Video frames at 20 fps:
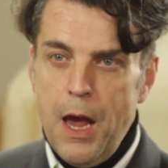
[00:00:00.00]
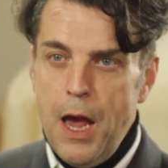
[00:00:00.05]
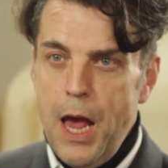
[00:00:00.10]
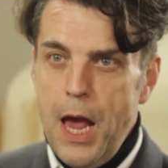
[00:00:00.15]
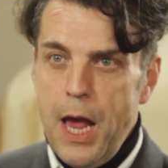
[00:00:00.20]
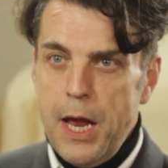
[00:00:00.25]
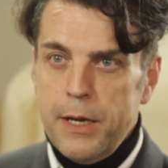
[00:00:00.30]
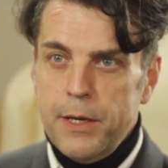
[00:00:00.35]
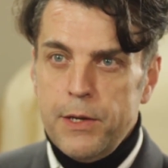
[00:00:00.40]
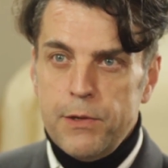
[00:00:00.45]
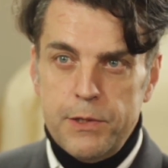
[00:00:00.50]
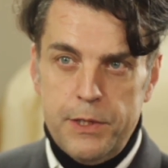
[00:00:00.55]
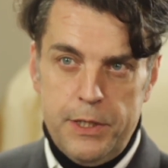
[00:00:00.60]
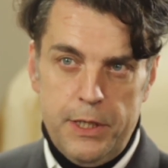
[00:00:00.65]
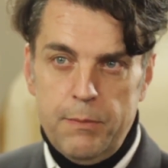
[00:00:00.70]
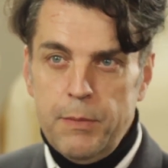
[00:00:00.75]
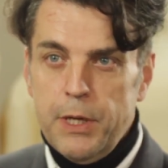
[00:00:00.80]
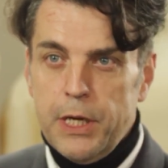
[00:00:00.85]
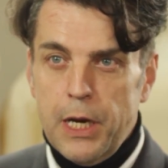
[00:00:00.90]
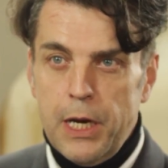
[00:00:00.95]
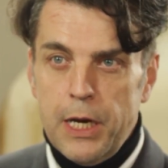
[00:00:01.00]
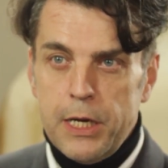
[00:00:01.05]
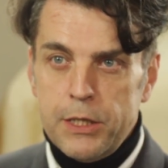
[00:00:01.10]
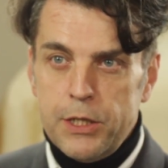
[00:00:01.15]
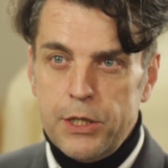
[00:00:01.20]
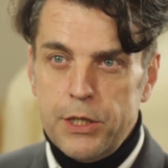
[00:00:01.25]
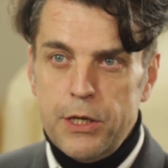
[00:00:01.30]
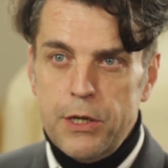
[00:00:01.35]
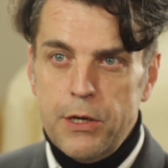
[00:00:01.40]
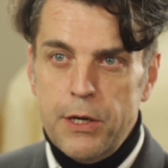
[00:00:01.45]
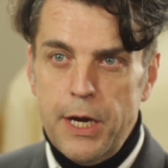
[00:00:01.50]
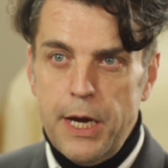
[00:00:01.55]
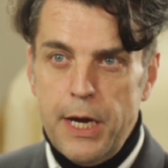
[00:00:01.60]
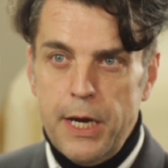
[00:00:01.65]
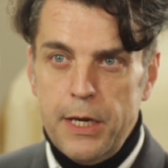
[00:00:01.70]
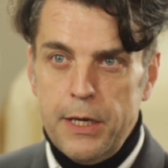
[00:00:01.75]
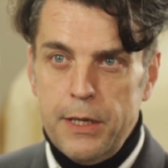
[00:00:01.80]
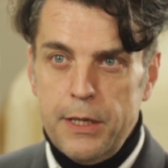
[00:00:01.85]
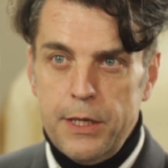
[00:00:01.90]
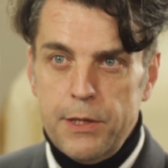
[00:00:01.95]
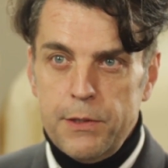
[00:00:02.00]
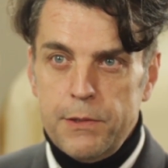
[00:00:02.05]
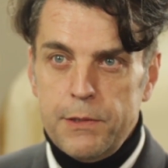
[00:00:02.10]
And you see Michelangelo and you